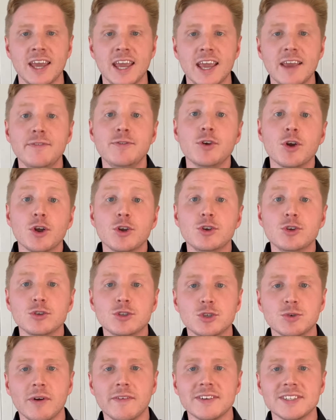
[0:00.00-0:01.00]
If you are new
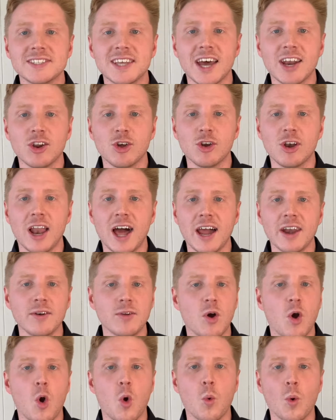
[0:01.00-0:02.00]
to Riverside Online
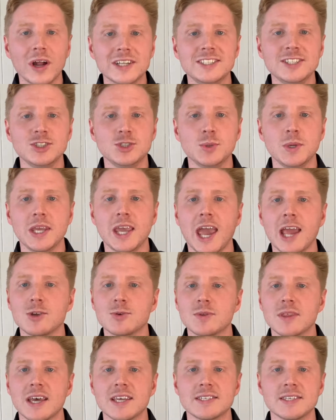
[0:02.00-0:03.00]
or wanting to engage
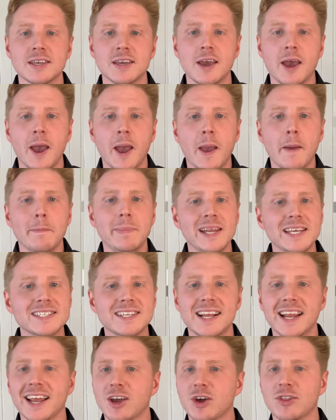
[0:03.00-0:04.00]
with us, please
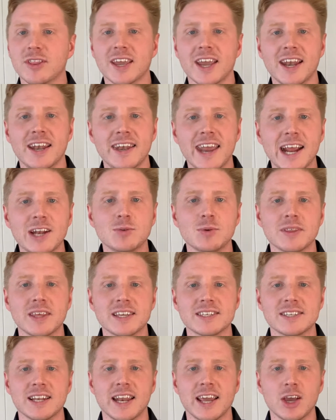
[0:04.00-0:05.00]
click on the Connect with
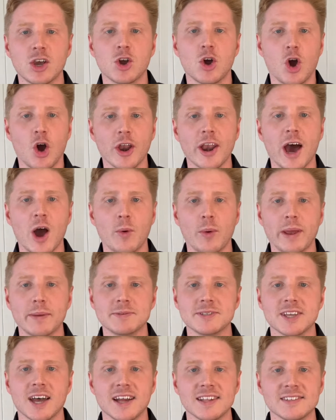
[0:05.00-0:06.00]
Us link on our
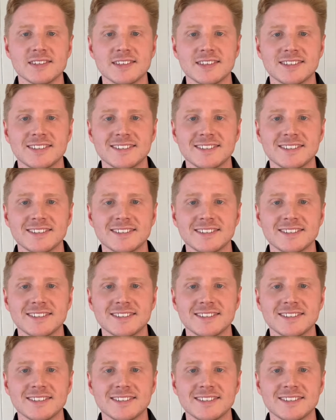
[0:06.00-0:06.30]
website.